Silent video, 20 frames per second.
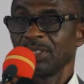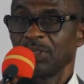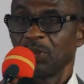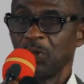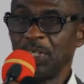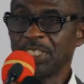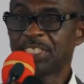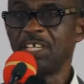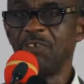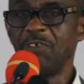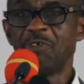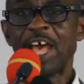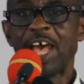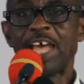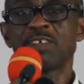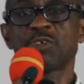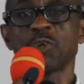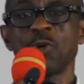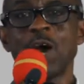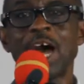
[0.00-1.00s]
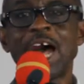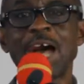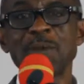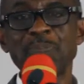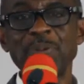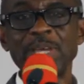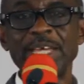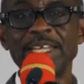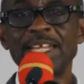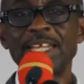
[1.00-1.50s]
which event will
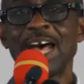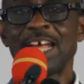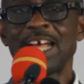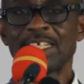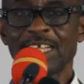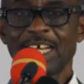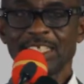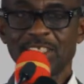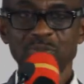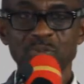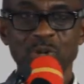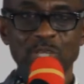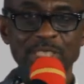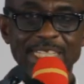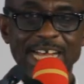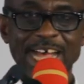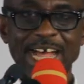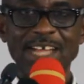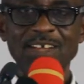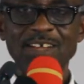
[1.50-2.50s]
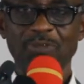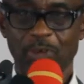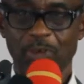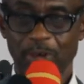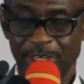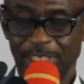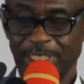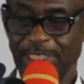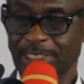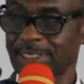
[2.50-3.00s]
happen at Achimota
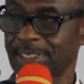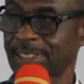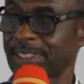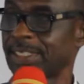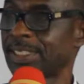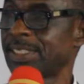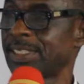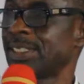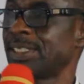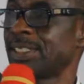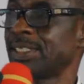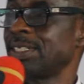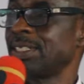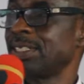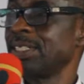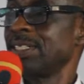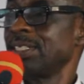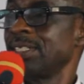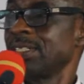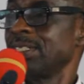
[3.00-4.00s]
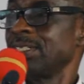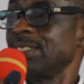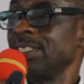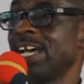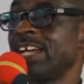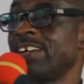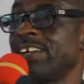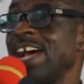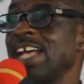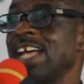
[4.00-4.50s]
Forest.
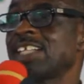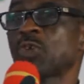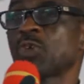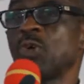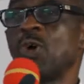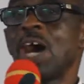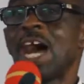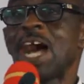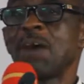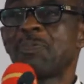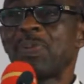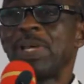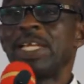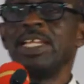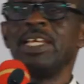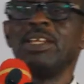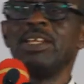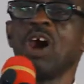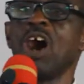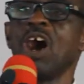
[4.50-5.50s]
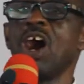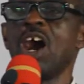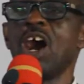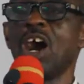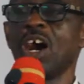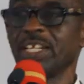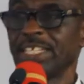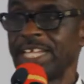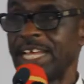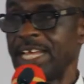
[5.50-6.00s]
The rest will happen in
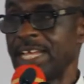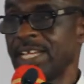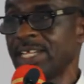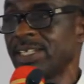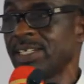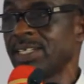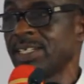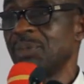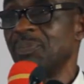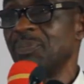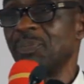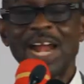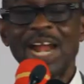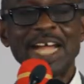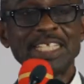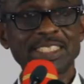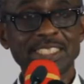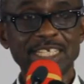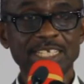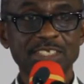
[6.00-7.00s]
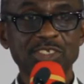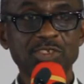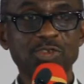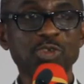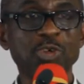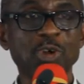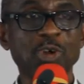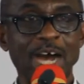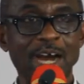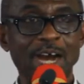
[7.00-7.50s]
all the
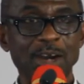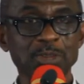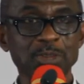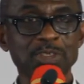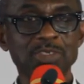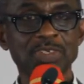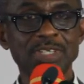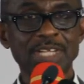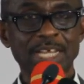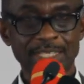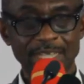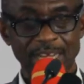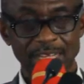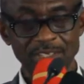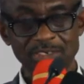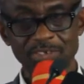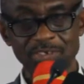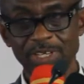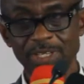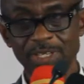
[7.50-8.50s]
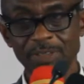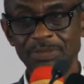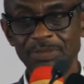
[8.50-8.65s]
branches throughout the country.